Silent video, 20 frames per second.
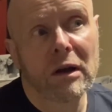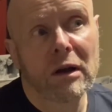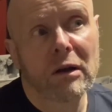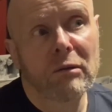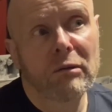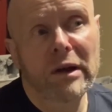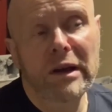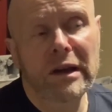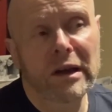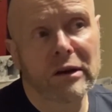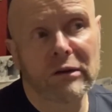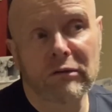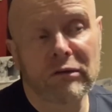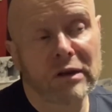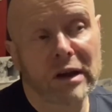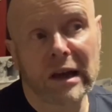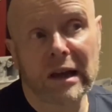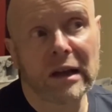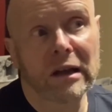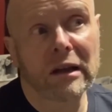We didn't
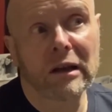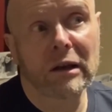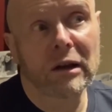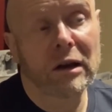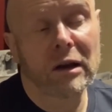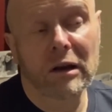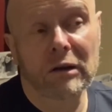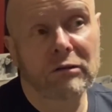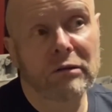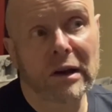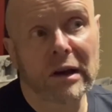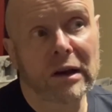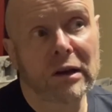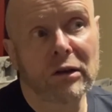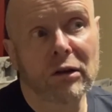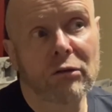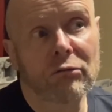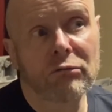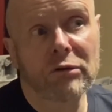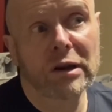create a
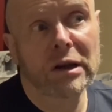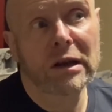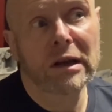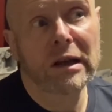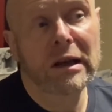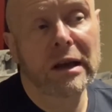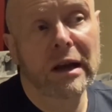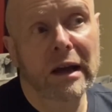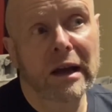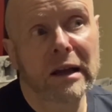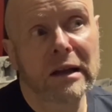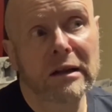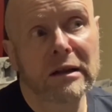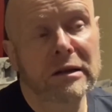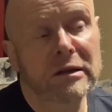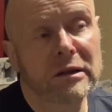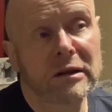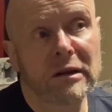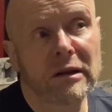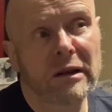lot, really. And
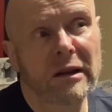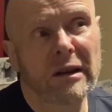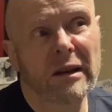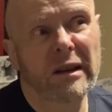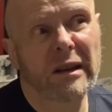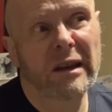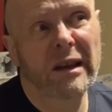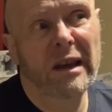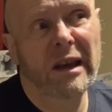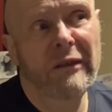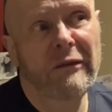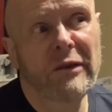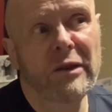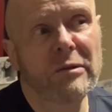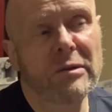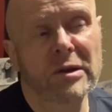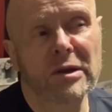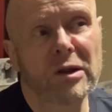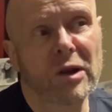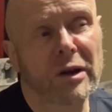if you
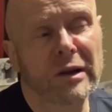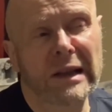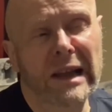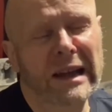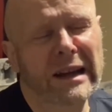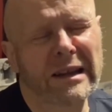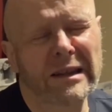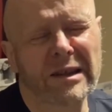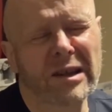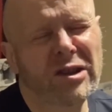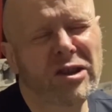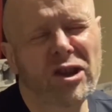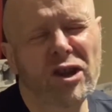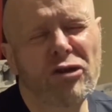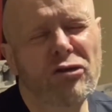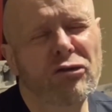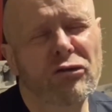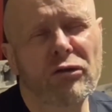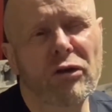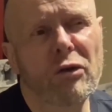was looking at it as a
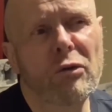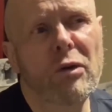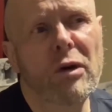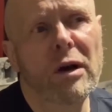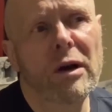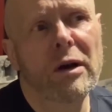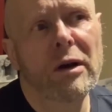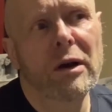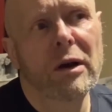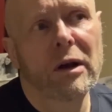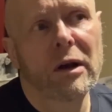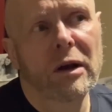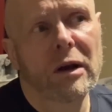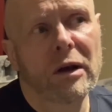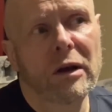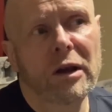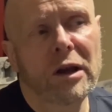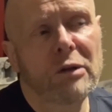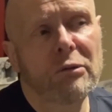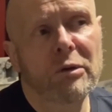neutral,
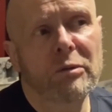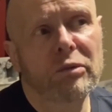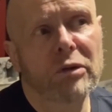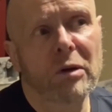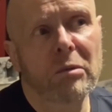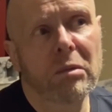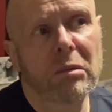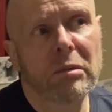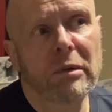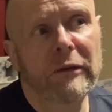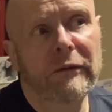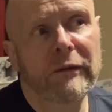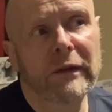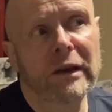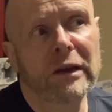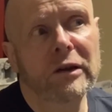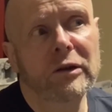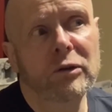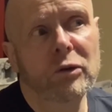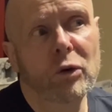you would probably
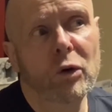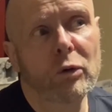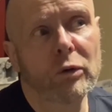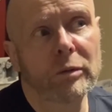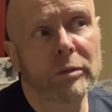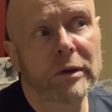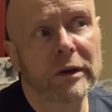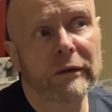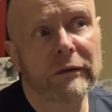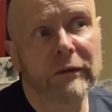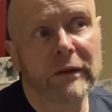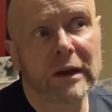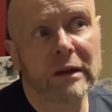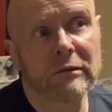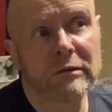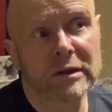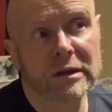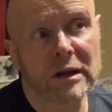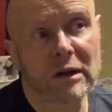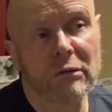think a draw would be a fair
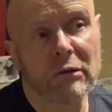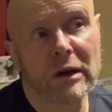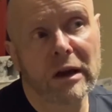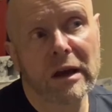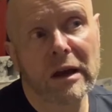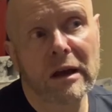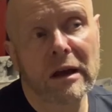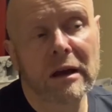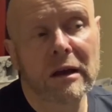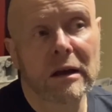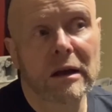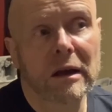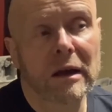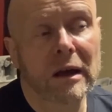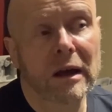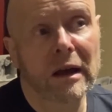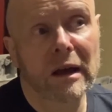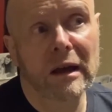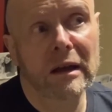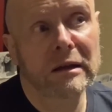result here.
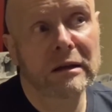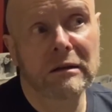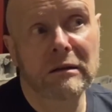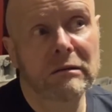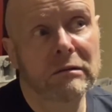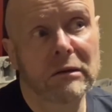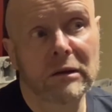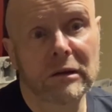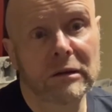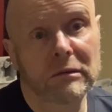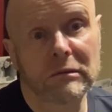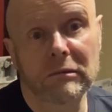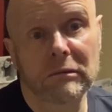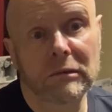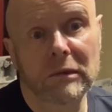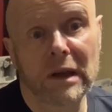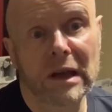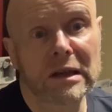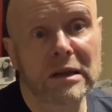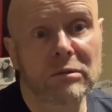And
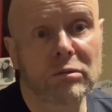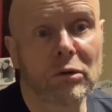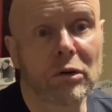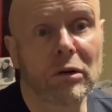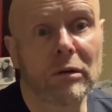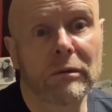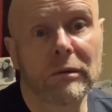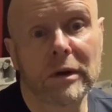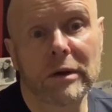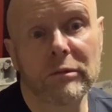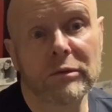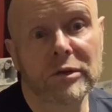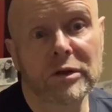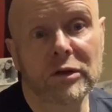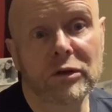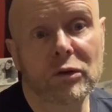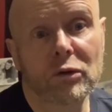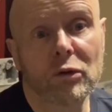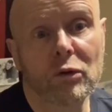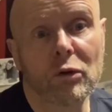guess what? It was a
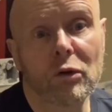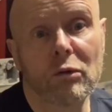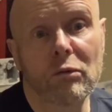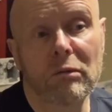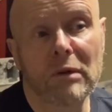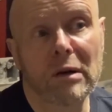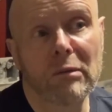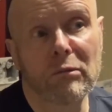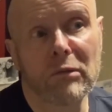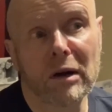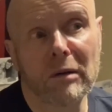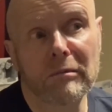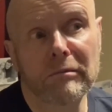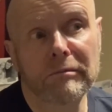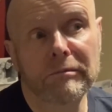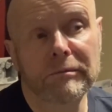draw, 1-1.